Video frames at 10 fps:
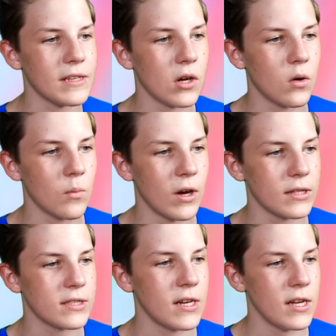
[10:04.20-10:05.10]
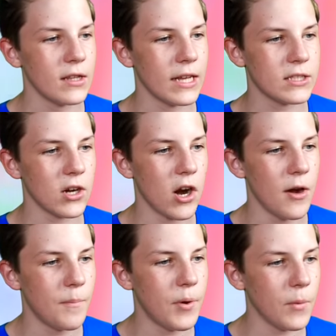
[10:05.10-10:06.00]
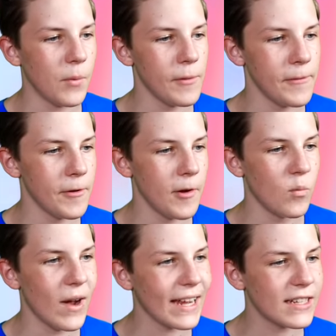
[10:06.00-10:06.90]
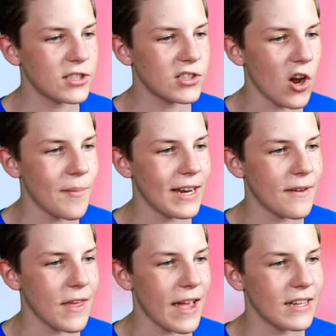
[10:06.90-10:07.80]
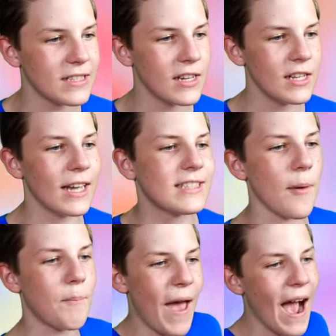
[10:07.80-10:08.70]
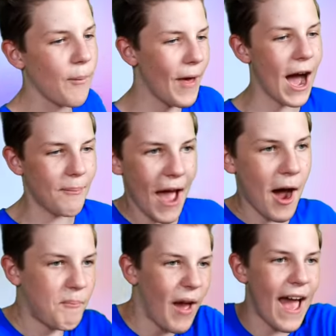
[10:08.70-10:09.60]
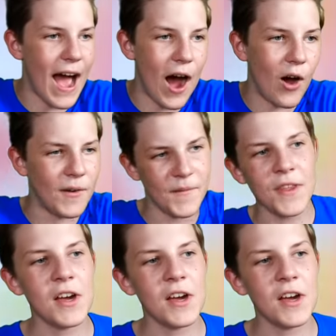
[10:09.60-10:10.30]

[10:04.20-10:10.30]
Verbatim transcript: these golden ones? Let's go. Boom, boom, boom, boom. We're getting so many of these. Let's go. Pow, pow, pow, pow.